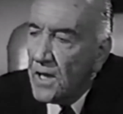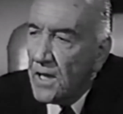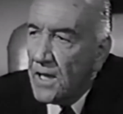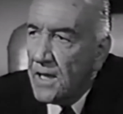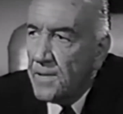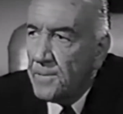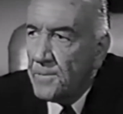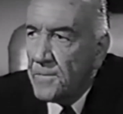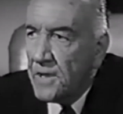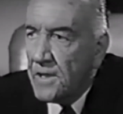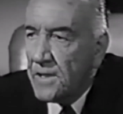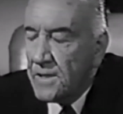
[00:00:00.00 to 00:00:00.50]
Well,
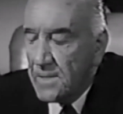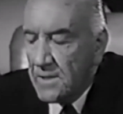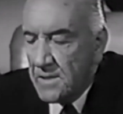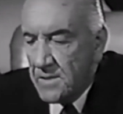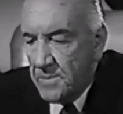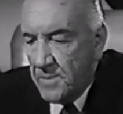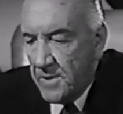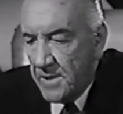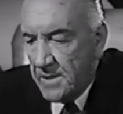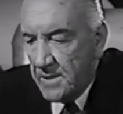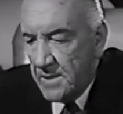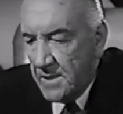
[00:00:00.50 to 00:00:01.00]
I'm not
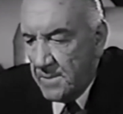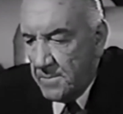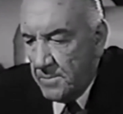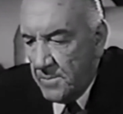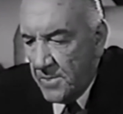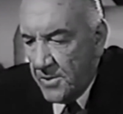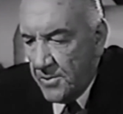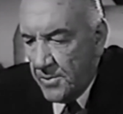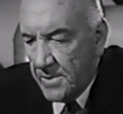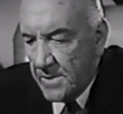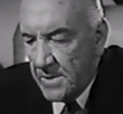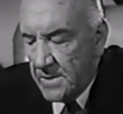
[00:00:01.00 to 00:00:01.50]

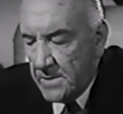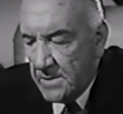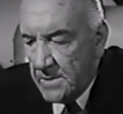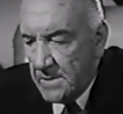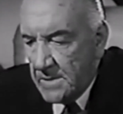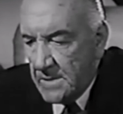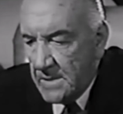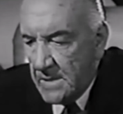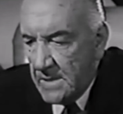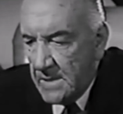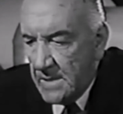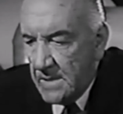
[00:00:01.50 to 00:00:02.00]
expecting miracles.